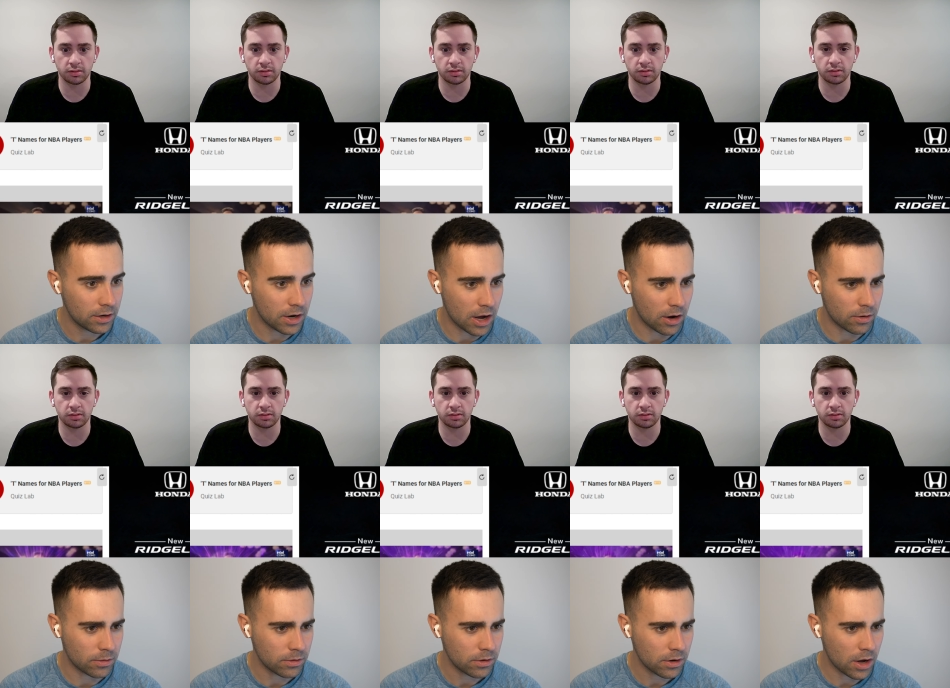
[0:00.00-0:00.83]

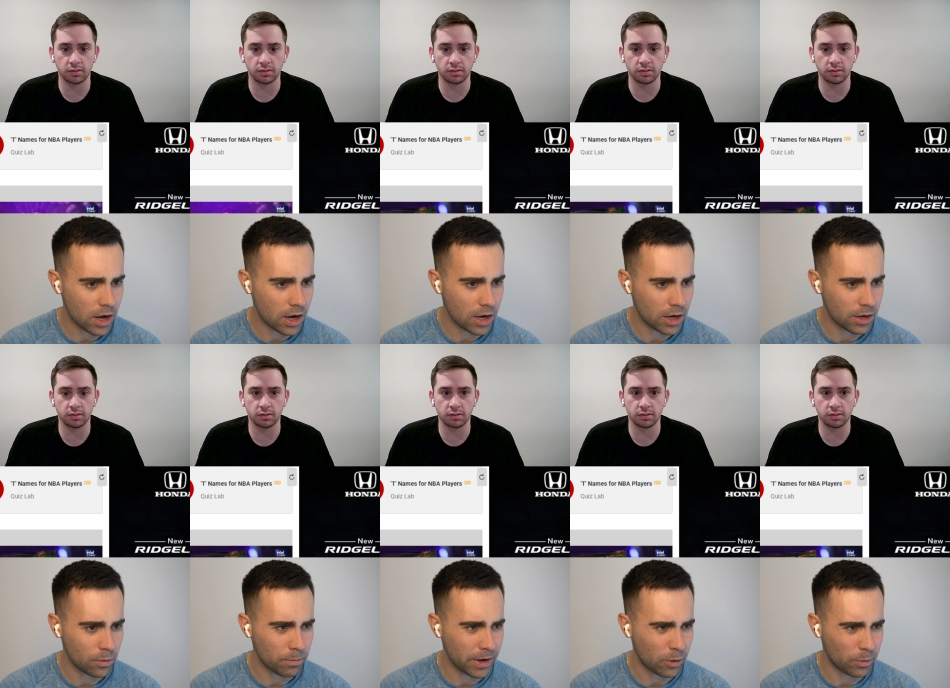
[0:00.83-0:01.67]
Speaker 1: No.
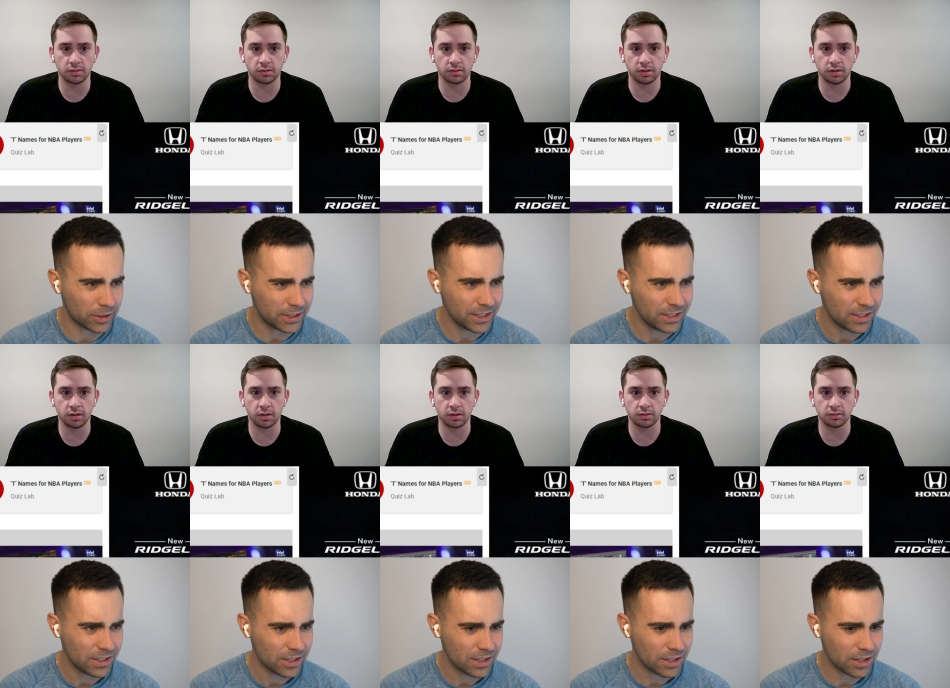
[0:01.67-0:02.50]
Uh, Michael Wilson.
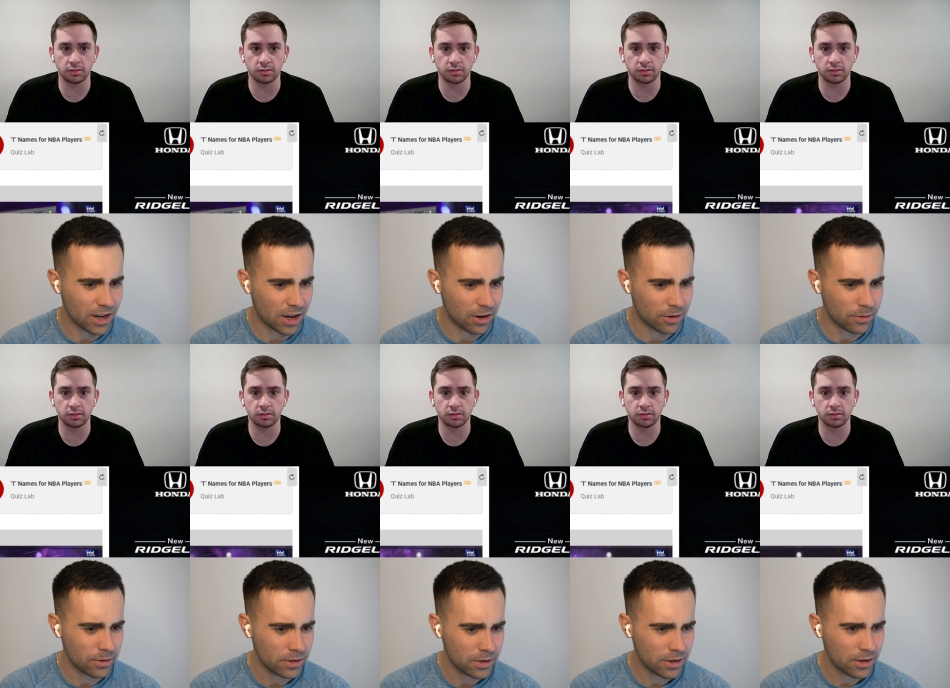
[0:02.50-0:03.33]
Uh,
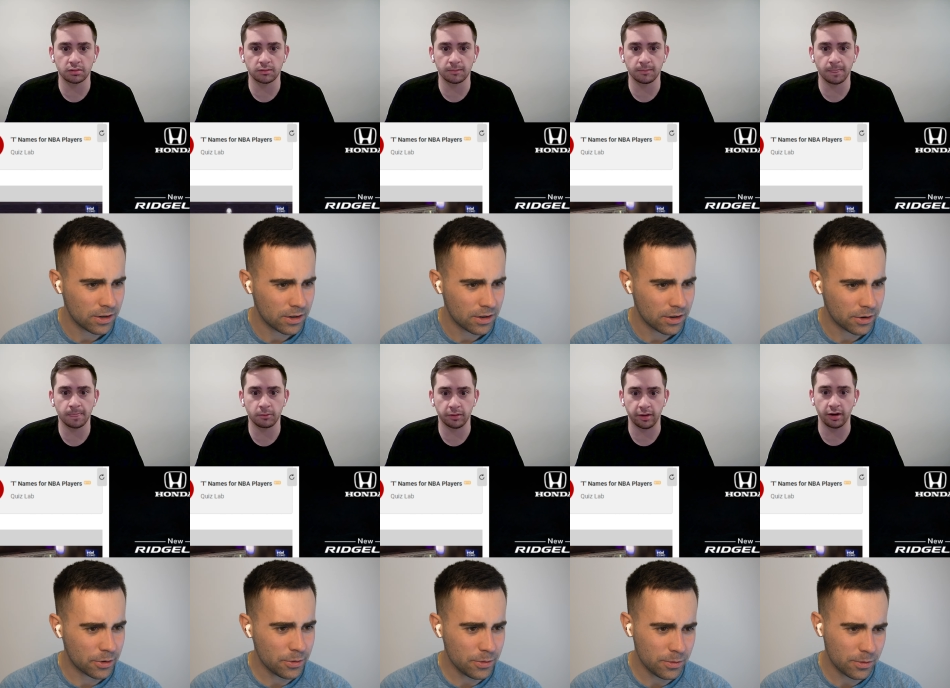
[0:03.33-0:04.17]
no.
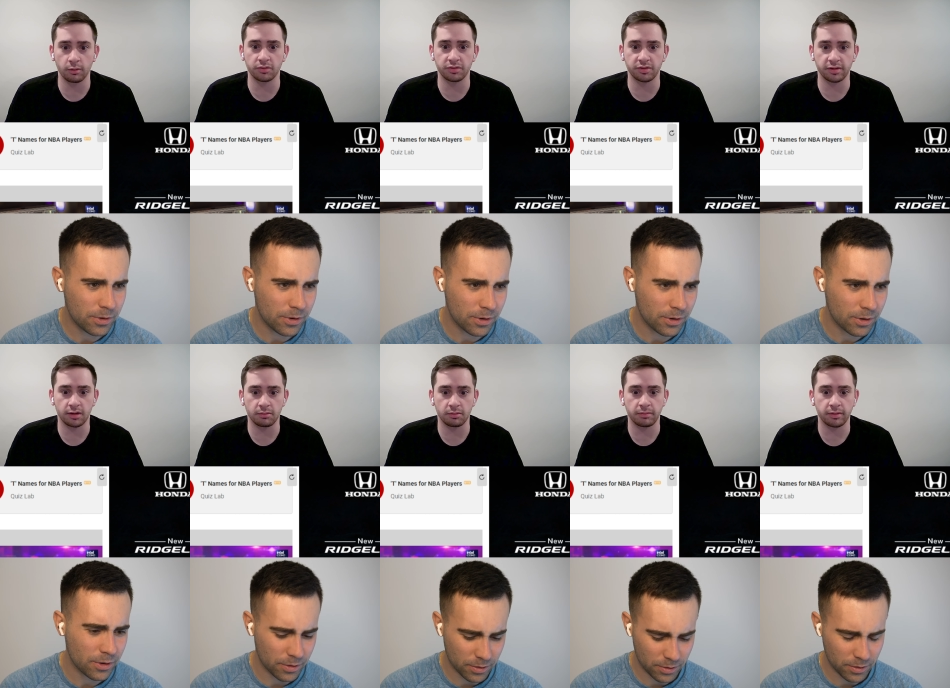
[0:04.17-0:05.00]
Who? Darryl's not
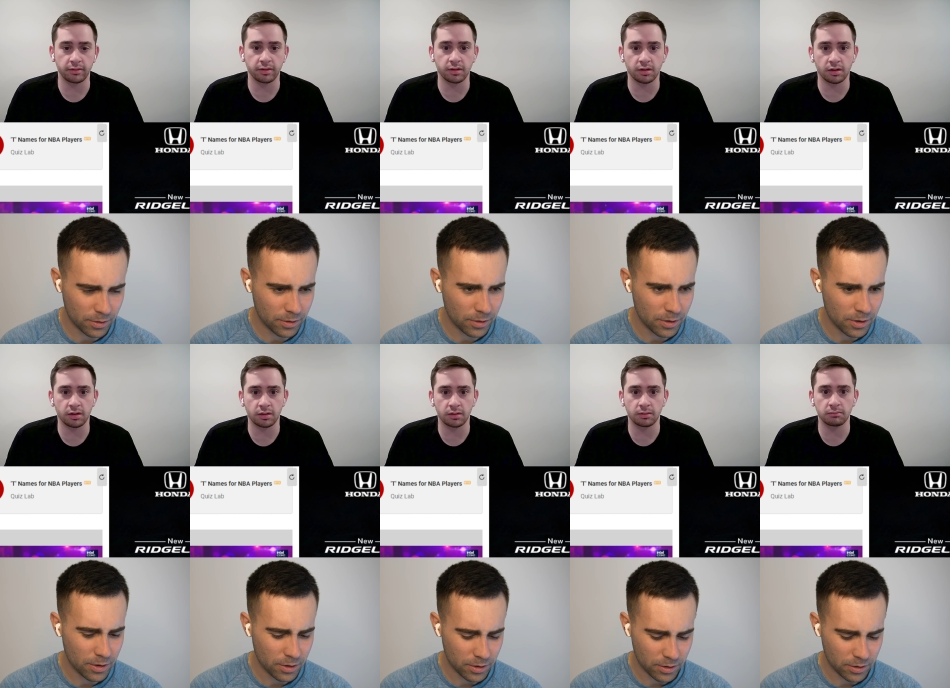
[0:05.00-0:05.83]
Speaker 2: a.
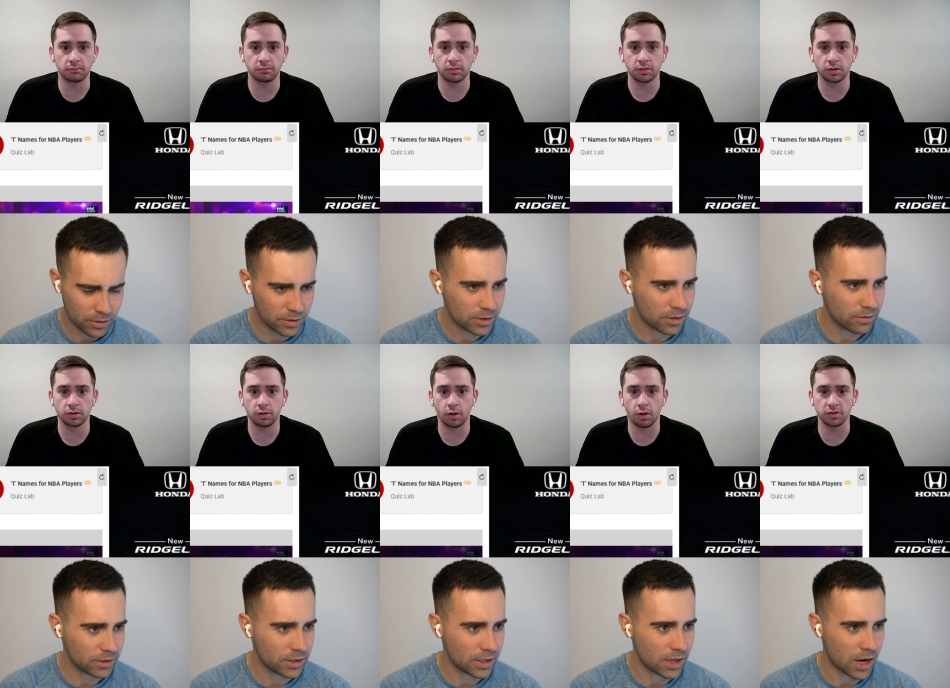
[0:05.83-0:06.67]
Um.
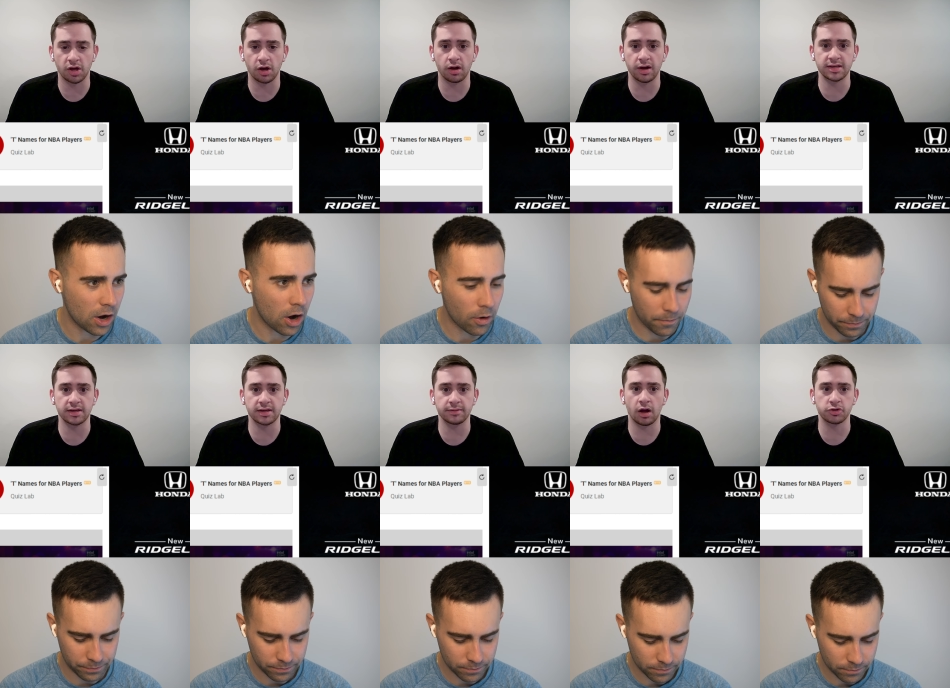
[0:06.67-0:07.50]
Cardinals. Uh, is oh. it
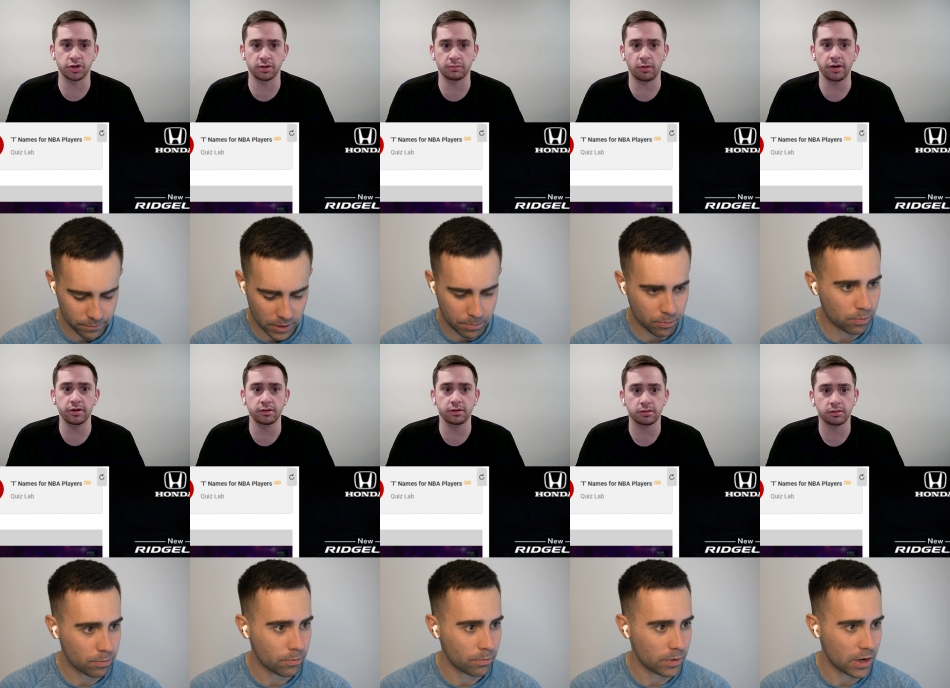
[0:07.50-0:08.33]
uh, Trent McBride?
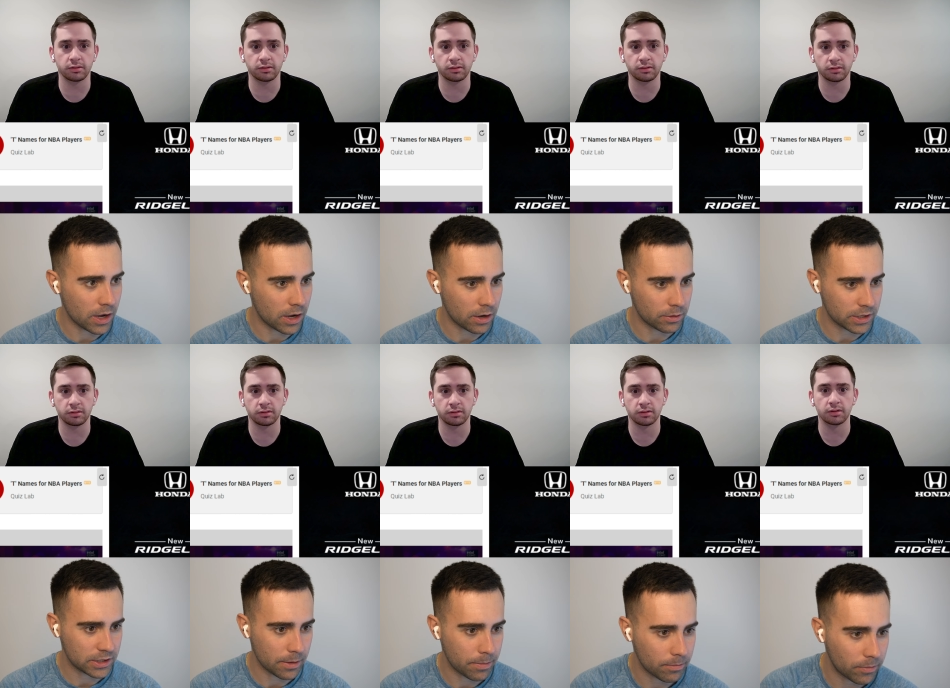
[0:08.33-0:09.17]
Speaker 1: Yeah, I was
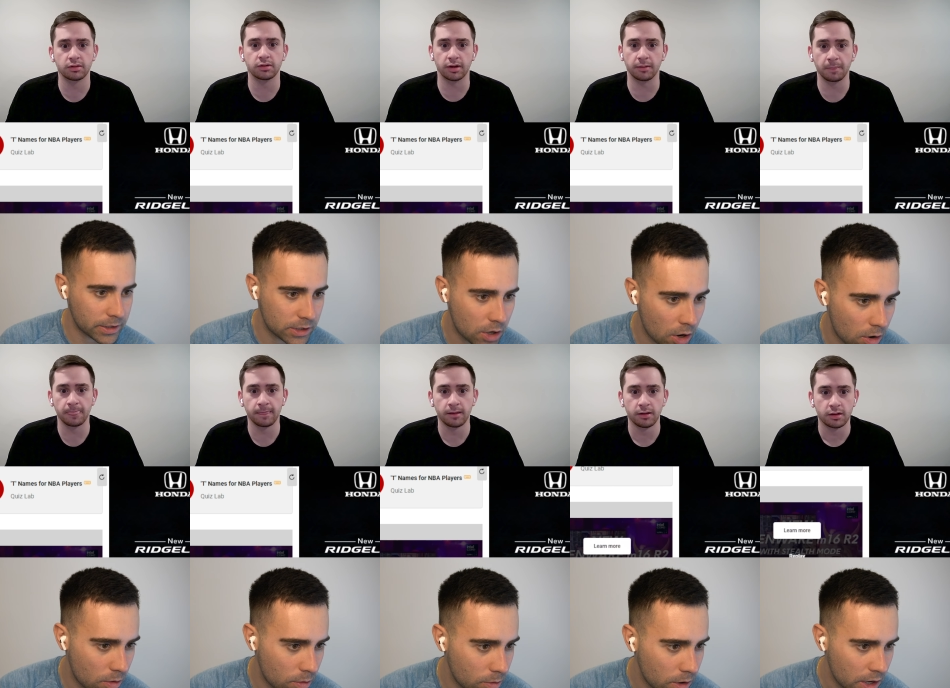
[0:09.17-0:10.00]
gonna type in. Yep. Let's
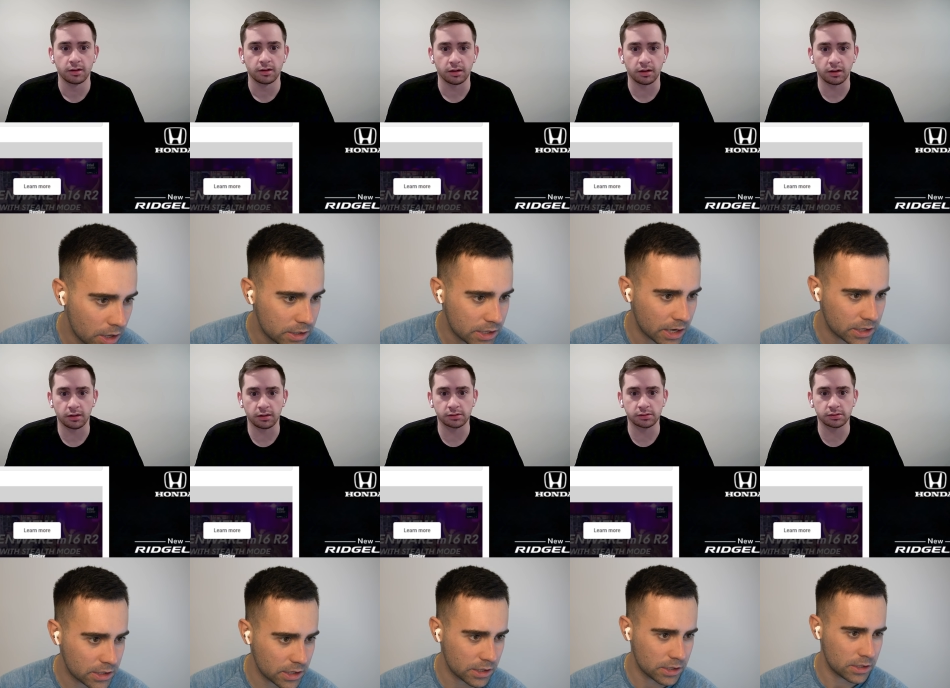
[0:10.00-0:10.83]
go
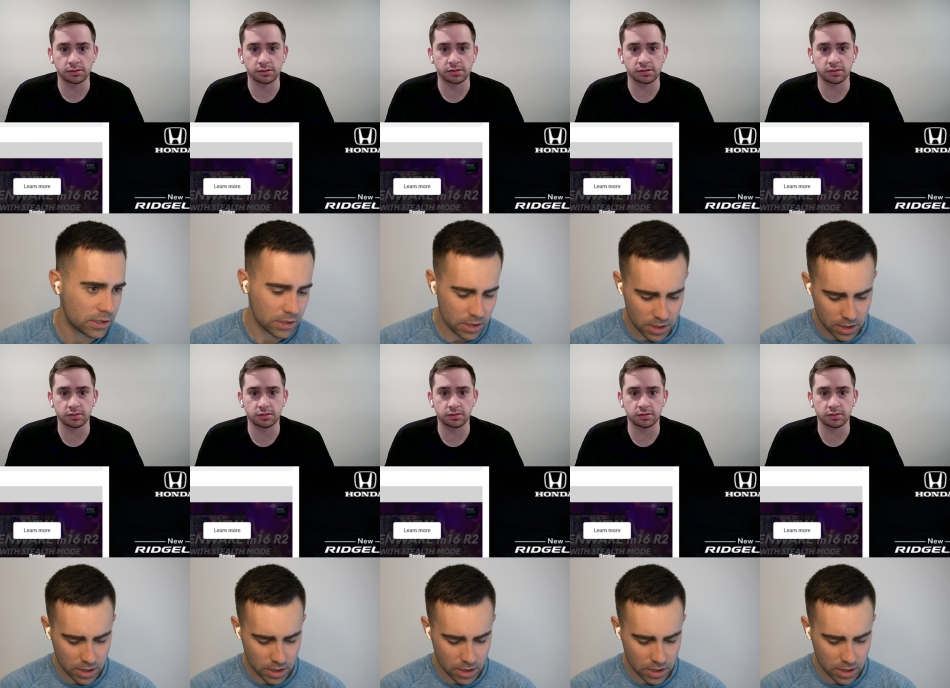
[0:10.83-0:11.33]
Texans.